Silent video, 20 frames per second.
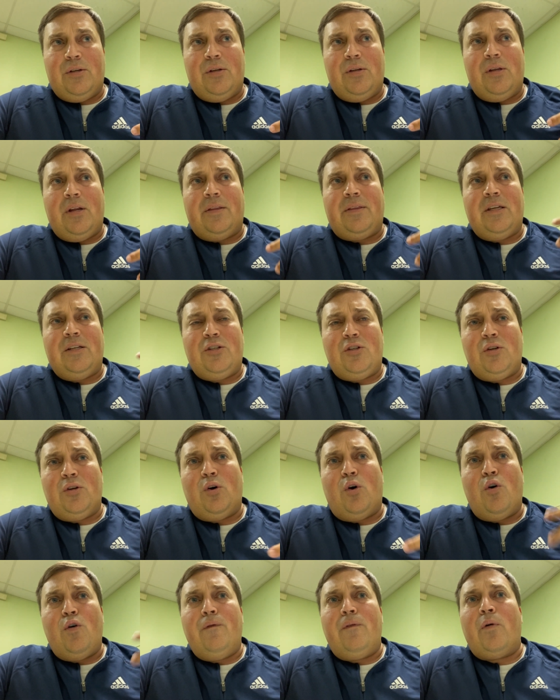nothing should
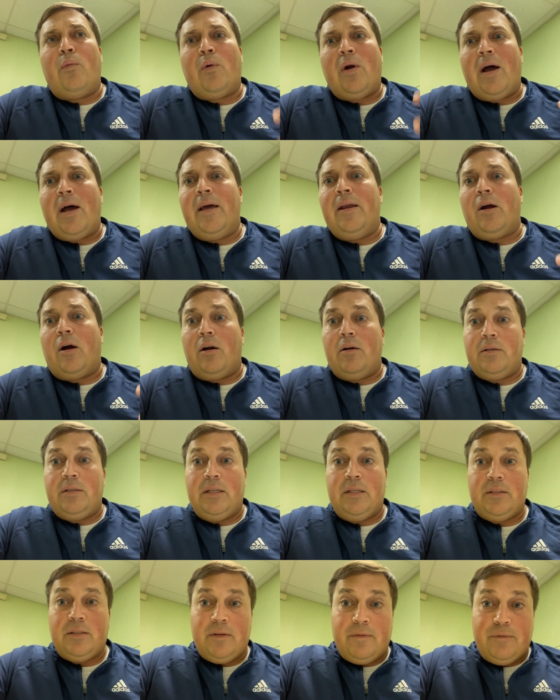override our sense